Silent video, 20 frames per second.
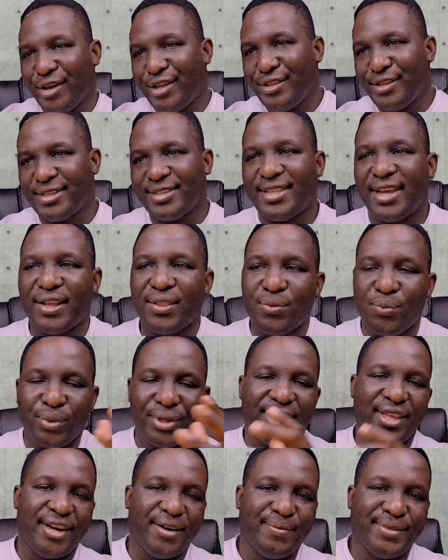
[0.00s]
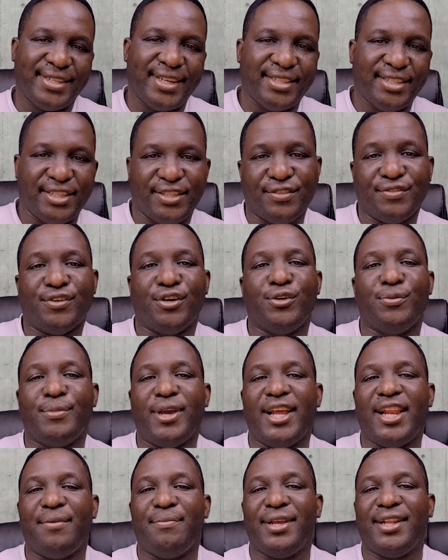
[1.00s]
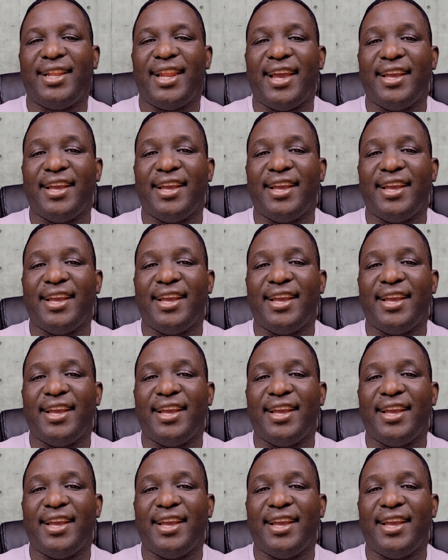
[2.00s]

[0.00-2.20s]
going to start with a representative volume element